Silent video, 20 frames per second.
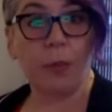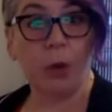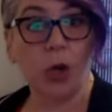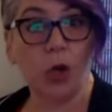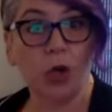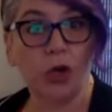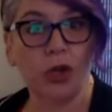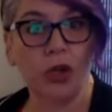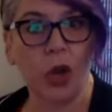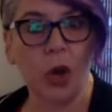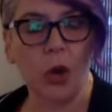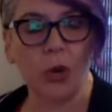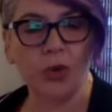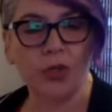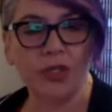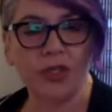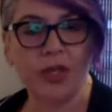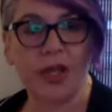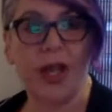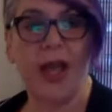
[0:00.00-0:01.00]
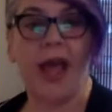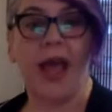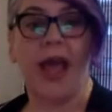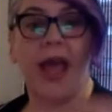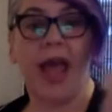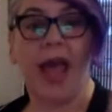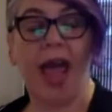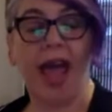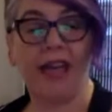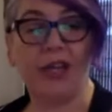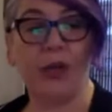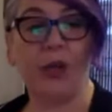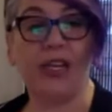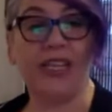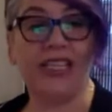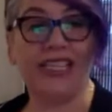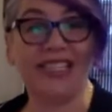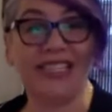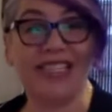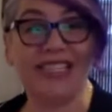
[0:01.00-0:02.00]
burn those. And you need
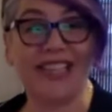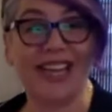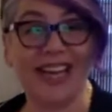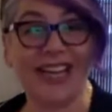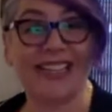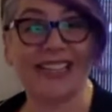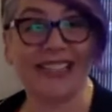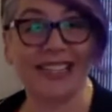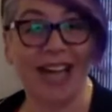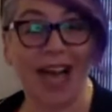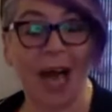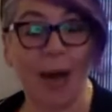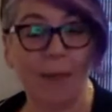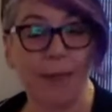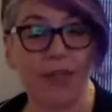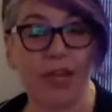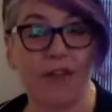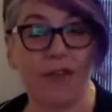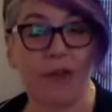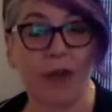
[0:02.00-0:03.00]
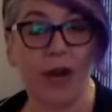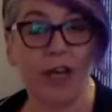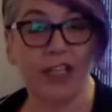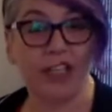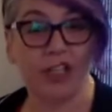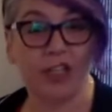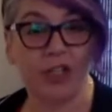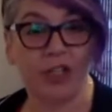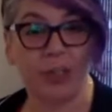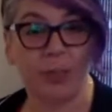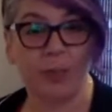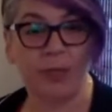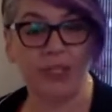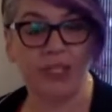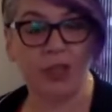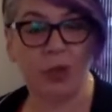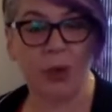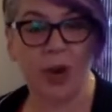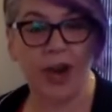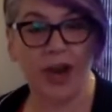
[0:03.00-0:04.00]
six cups of Rice Krispie
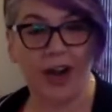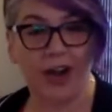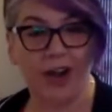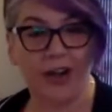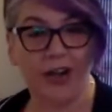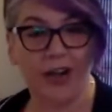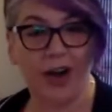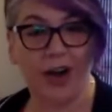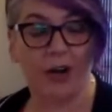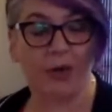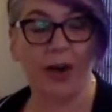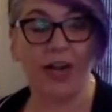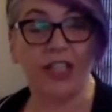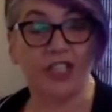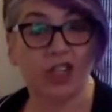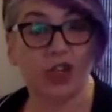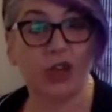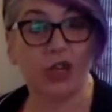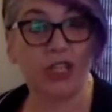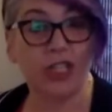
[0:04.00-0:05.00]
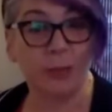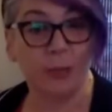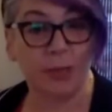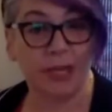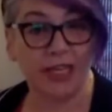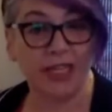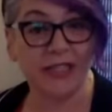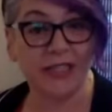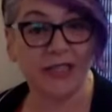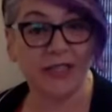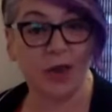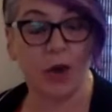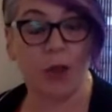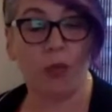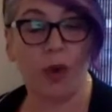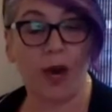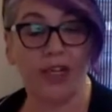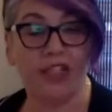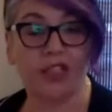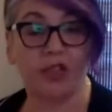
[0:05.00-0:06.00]
Square, or Rice Krispies, or
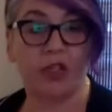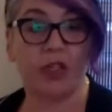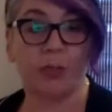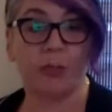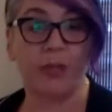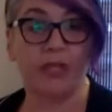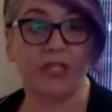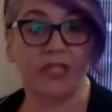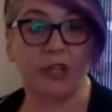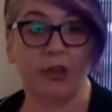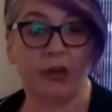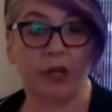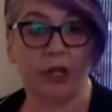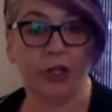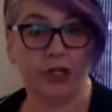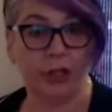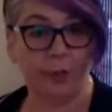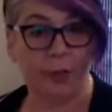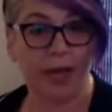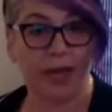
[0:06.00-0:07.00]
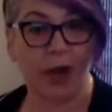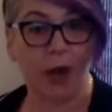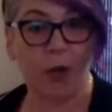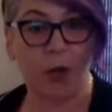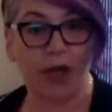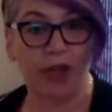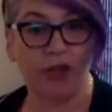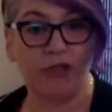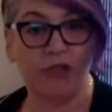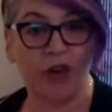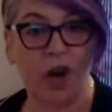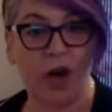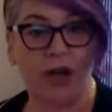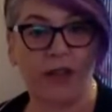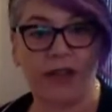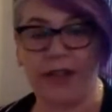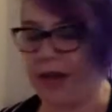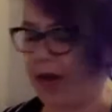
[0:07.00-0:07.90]
Rice Krispie cereal, depending on what you've got in